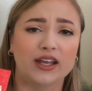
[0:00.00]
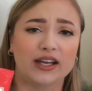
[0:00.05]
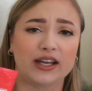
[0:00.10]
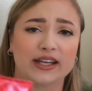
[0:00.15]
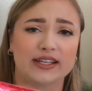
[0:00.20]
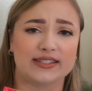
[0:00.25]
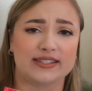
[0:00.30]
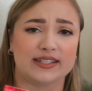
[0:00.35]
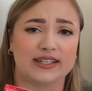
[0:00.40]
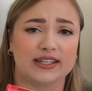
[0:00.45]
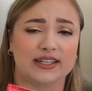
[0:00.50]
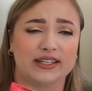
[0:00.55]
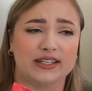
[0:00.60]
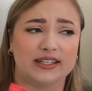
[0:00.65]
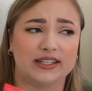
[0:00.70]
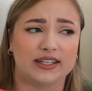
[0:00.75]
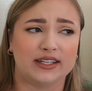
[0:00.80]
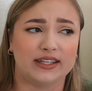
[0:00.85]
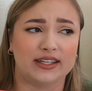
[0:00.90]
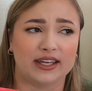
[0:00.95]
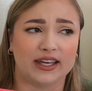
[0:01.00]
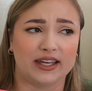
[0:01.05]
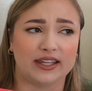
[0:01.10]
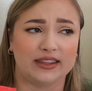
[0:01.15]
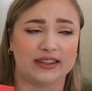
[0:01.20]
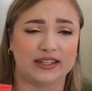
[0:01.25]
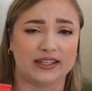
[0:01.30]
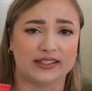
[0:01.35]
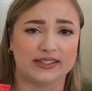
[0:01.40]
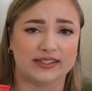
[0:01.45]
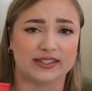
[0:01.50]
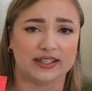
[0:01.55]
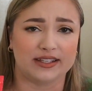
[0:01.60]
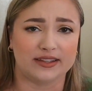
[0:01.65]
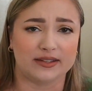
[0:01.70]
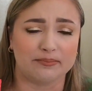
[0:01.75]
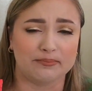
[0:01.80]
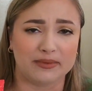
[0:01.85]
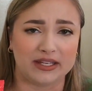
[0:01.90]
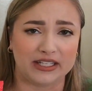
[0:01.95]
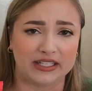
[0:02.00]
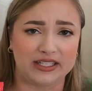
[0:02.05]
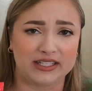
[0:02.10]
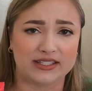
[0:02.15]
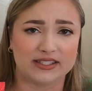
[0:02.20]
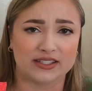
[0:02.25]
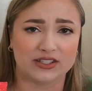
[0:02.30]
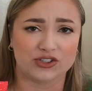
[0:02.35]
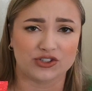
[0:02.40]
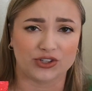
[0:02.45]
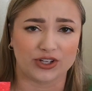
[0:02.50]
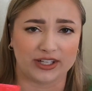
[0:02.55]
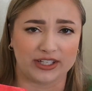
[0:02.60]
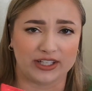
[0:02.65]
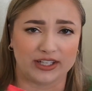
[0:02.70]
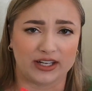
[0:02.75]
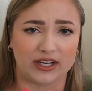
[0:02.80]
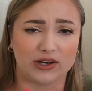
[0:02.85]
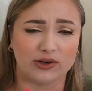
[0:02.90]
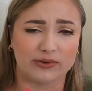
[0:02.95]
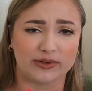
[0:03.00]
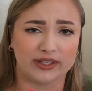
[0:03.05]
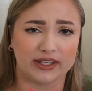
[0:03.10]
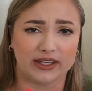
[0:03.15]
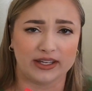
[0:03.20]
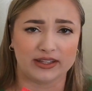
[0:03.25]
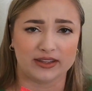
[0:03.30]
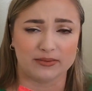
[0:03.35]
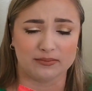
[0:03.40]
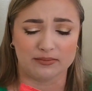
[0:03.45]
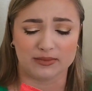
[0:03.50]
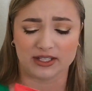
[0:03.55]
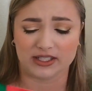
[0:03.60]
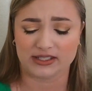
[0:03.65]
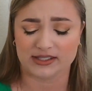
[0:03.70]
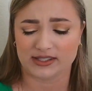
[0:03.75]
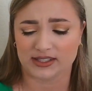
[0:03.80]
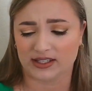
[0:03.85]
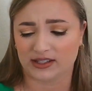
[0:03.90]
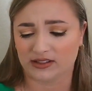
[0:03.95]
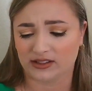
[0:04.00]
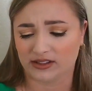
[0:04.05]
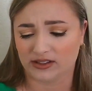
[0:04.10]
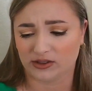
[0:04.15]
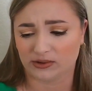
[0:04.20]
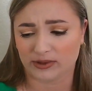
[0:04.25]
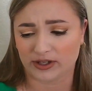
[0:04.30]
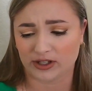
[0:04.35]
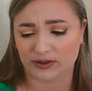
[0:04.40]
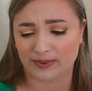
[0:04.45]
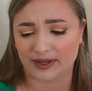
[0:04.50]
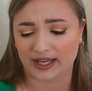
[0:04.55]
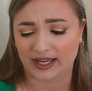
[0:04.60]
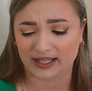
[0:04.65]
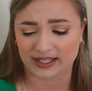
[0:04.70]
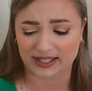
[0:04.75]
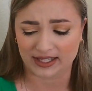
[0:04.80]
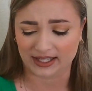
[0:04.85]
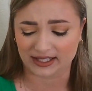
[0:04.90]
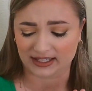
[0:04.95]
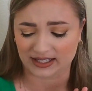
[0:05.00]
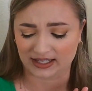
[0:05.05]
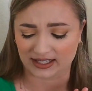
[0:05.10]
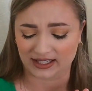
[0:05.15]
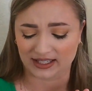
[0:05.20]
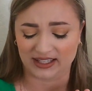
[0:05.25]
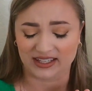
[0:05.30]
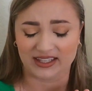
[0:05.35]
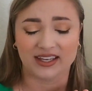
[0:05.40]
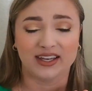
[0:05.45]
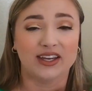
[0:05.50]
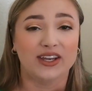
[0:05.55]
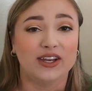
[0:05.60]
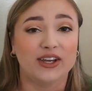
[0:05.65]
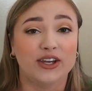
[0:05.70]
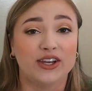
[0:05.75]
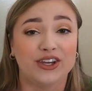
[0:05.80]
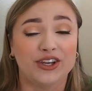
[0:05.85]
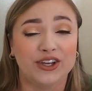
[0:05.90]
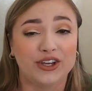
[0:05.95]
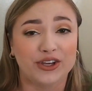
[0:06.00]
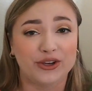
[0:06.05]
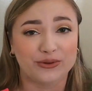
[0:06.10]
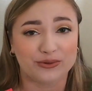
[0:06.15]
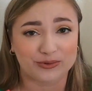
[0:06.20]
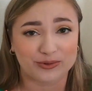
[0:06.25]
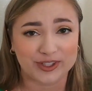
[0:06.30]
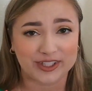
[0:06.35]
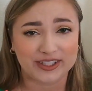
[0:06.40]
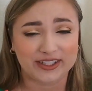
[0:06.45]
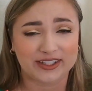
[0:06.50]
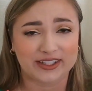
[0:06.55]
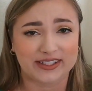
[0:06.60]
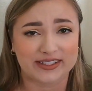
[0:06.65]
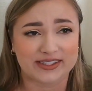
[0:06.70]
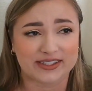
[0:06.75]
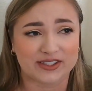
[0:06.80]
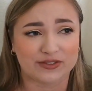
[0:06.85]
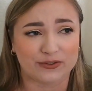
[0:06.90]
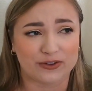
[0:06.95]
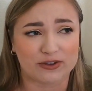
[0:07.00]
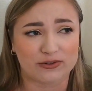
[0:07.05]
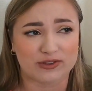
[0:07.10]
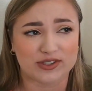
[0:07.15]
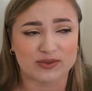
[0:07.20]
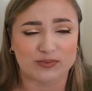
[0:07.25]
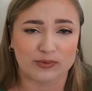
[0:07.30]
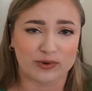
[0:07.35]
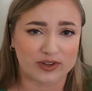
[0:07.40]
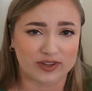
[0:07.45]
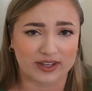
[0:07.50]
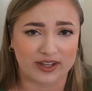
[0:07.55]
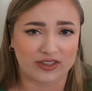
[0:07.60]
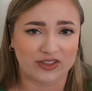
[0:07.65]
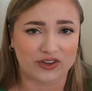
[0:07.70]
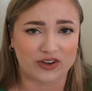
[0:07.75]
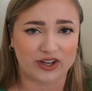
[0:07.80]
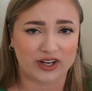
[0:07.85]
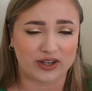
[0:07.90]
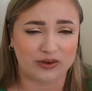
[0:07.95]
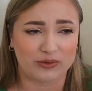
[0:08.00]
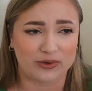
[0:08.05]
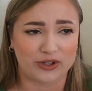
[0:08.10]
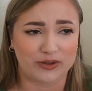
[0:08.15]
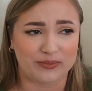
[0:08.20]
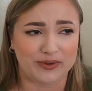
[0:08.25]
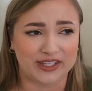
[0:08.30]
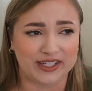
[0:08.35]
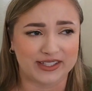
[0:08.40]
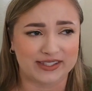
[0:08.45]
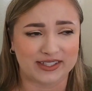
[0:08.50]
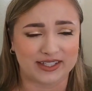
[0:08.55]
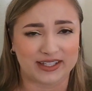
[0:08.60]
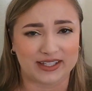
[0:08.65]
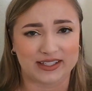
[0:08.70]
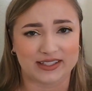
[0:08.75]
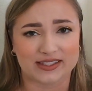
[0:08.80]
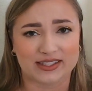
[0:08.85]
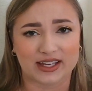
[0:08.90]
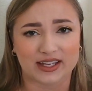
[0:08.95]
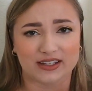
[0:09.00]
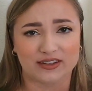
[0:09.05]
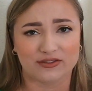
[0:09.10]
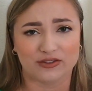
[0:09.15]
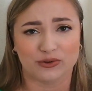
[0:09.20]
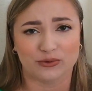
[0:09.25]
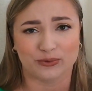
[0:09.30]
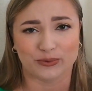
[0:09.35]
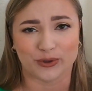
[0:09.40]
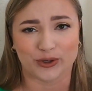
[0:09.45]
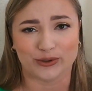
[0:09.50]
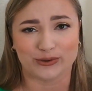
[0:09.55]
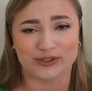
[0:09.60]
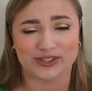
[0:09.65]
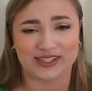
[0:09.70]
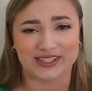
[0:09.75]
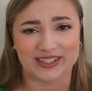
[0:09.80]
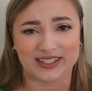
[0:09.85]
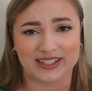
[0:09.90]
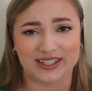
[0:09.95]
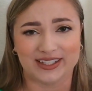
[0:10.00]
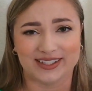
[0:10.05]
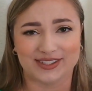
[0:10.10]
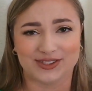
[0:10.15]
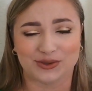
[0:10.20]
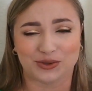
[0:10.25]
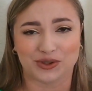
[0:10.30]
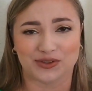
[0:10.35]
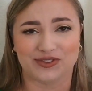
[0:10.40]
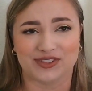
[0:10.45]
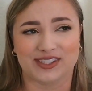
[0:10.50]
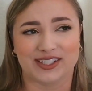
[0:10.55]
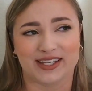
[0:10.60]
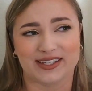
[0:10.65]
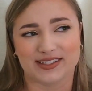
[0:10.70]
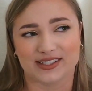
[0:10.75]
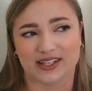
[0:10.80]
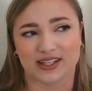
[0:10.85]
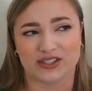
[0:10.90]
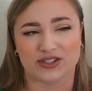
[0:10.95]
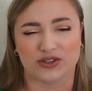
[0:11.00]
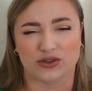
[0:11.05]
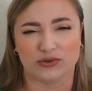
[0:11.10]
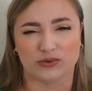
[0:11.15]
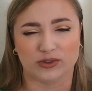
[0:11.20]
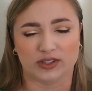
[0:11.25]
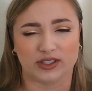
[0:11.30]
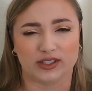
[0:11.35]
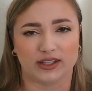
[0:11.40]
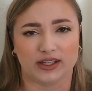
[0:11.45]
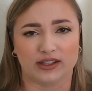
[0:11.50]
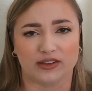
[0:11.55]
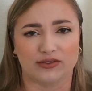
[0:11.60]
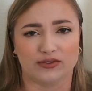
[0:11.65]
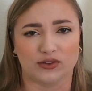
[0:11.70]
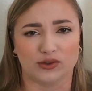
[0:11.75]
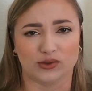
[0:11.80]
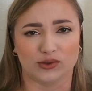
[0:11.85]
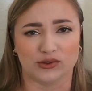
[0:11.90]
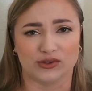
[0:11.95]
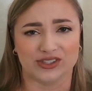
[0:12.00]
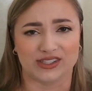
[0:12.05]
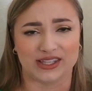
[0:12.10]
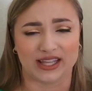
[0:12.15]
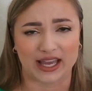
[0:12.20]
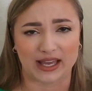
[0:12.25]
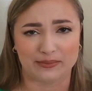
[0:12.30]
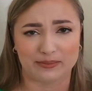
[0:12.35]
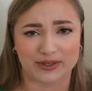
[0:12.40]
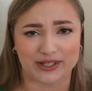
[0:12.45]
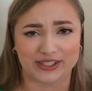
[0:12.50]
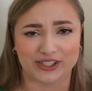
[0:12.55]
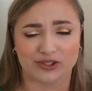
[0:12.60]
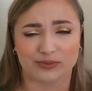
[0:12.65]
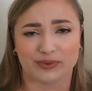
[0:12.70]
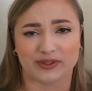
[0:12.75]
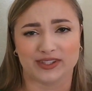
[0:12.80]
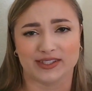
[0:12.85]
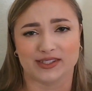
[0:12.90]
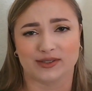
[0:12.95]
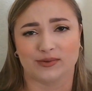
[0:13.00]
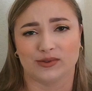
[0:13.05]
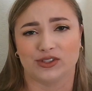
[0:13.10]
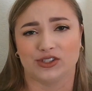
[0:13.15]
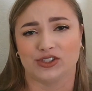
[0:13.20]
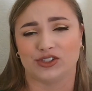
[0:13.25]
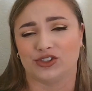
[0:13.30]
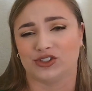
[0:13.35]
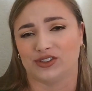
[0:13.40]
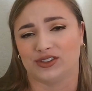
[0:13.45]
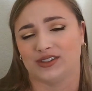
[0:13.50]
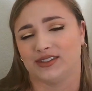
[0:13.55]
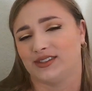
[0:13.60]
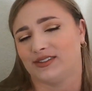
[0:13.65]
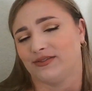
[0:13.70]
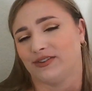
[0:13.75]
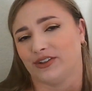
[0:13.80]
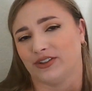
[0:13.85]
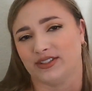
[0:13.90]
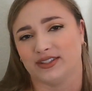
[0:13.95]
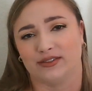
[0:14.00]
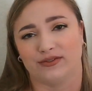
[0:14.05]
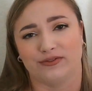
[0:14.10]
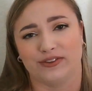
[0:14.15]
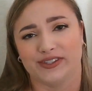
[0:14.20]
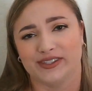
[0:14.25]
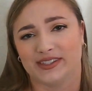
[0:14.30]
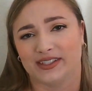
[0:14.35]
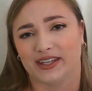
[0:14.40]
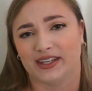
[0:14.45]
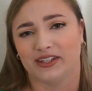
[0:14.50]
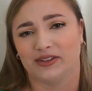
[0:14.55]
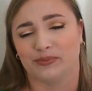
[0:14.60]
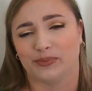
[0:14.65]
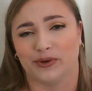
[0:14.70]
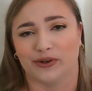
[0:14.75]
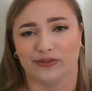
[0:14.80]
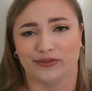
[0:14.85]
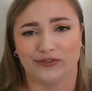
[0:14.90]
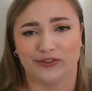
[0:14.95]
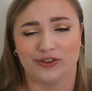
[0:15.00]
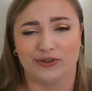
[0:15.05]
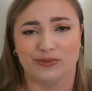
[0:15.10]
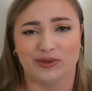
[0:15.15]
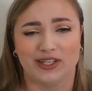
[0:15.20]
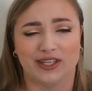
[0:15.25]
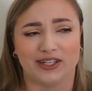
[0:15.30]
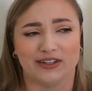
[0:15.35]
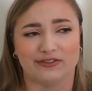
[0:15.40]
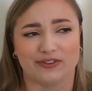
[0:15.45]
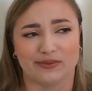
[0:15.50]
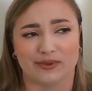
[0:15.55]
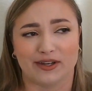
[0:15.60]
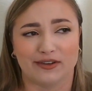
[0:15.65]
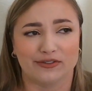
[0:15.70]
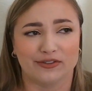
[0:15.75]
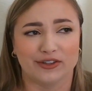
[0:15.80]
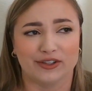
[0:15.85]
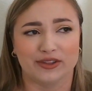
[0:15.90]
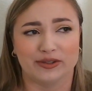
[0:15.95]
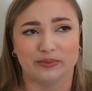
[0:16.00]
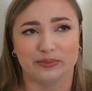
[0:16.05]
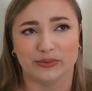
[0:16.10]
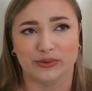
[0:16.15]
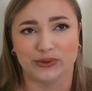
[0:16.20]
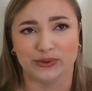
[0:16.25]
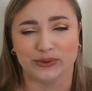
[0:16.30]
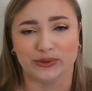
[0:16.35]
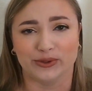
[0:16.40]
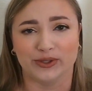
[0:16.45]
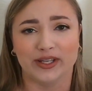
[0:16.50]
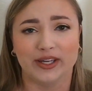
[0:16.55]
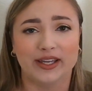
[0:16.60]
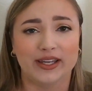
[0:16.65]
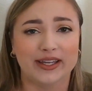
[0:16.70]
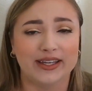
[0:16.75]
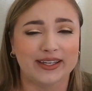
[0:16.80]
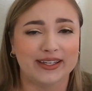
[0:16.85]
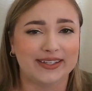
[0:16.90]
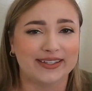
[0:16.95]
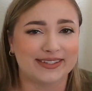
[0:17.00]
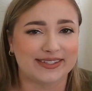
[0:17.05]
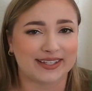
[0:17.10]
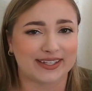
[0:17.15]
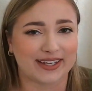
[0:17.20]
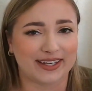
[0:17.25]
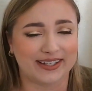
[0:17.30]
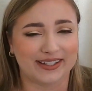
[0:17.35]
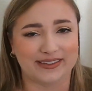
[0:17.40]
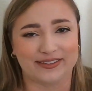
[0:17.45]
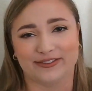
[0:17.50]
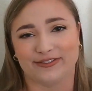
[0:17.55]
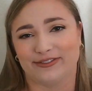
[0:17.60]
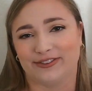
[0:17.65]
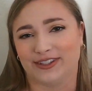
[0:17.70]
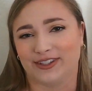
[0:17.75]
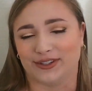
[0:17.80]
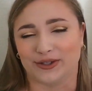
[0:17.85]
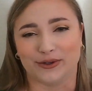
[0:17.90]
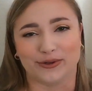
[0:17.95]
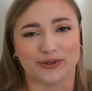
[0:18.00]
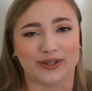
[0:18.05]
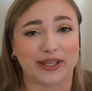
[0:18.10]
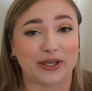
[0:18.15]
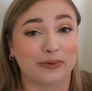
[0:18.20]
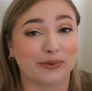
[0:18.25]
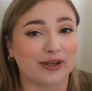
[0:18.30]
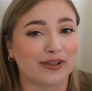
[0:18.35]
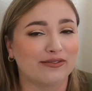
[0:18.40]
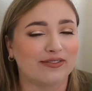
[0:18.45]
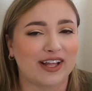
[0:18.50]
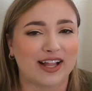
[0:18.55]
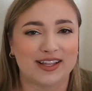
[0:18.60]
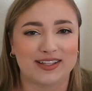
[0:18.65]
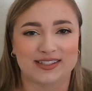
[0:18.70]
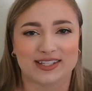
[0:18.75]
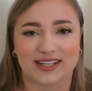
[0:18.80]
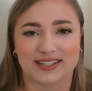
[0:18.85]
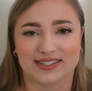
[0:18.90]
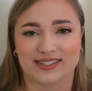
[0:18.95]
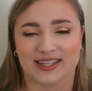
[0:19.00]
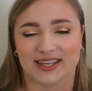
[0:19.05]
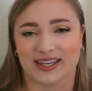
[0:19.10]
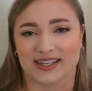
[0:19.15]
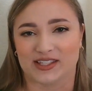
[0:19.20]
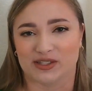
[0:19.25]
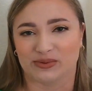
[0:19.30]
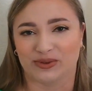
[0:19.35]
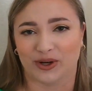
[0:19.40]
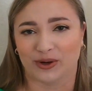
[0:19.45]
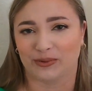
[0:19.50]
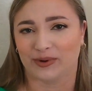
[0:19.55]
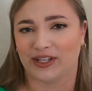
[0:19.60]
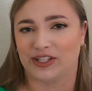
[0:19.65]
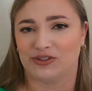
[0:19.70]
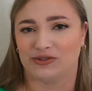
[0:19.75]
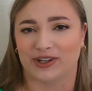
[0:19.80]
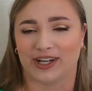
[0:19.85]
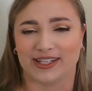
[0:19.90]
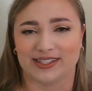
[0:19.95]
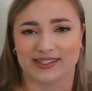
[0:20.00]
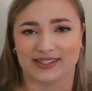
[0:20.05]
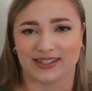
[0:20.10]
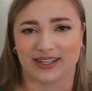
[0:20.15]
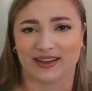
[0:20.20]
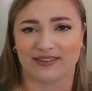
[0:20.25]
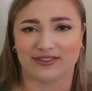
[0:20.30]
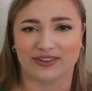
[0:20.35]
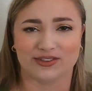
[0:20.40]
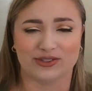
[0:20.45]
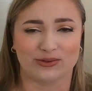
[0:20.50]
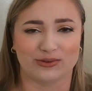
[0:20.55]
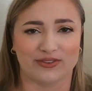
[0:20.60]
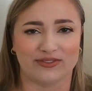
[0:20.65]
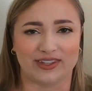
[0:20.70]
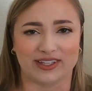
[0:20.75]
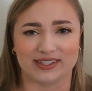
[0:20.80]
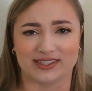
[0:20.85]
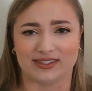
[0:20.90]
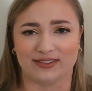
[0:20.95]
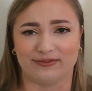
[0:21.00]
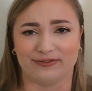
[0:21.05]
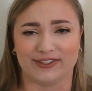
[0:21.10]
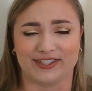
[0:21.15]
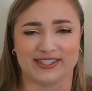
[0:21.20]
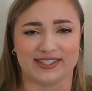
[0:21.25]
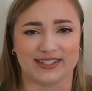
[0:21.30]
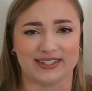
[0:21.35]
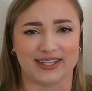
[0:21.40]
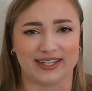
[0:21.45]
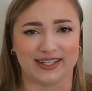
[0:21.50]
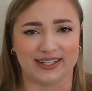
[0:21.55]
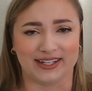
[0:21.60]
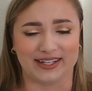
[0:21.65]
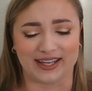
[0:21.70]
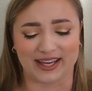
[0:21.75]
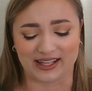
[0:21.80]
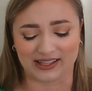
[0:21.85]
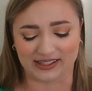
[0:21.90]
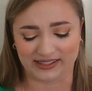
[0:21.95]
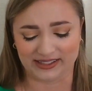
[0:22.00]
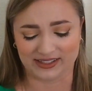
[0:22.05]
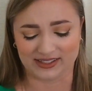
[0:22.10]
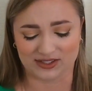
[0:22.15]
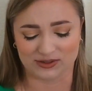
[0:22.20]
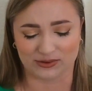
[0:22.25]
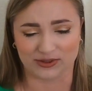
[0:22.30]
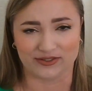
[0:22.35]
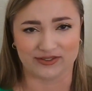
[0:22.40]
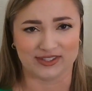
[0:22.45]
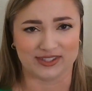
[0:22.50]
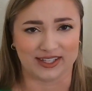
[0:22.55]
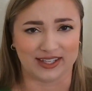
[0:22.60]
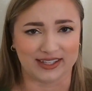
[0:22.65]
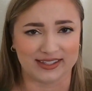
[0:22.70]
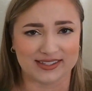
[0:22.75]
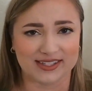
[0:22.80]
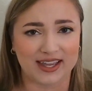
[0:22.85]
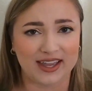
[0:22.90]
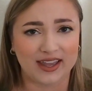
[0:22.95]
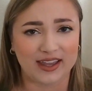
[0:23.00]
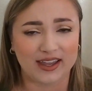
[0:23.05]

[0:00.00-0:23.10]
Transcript: I did get this in the minis and tried it out when they had the mini sale a little while back, and I really liked this fragrance more than I thought I would because it is kind of a rosy sort of scent, and I don't really like florals that much, but this one is just very sophisticated, perfumey, and if I'm ever in the mood to kind of, you know, like around Valentine's Day to wear a red dress and have sort of that sophisticated, elegant sort of scent,